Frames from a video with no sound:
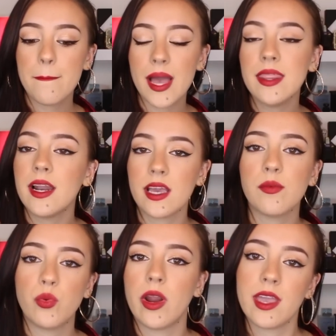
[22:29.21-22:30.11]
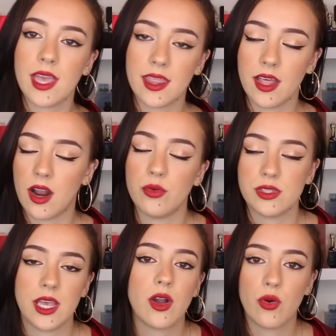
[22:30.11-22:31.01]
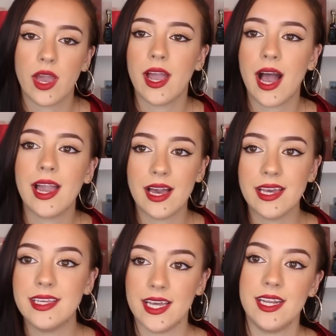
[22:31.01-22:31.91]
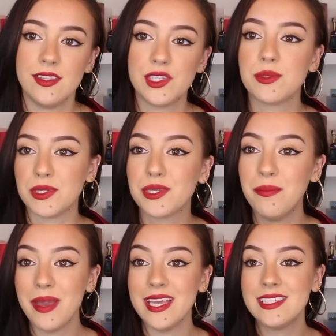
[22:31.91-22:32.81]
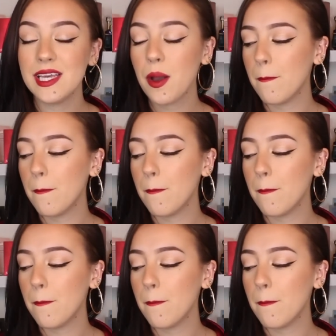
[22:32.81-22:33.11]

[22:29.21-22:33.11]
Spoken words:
And then I kept wearing it, and then I was like, okay, I get it. This smells amazing.